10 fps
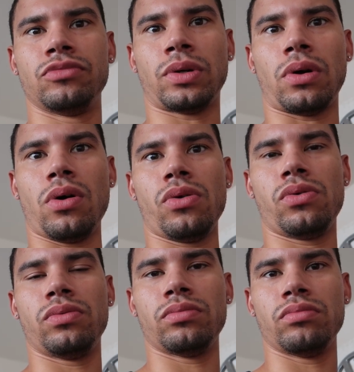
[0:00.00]
drill a
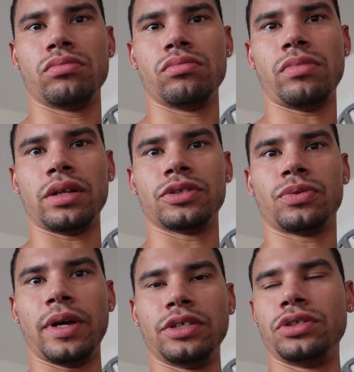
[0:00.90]
hole, mount the
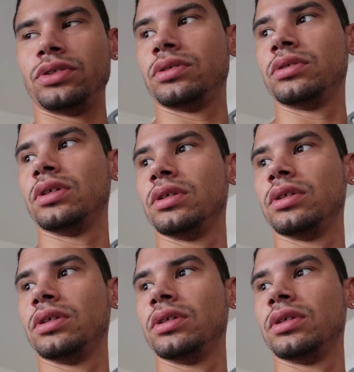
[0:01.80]
switch,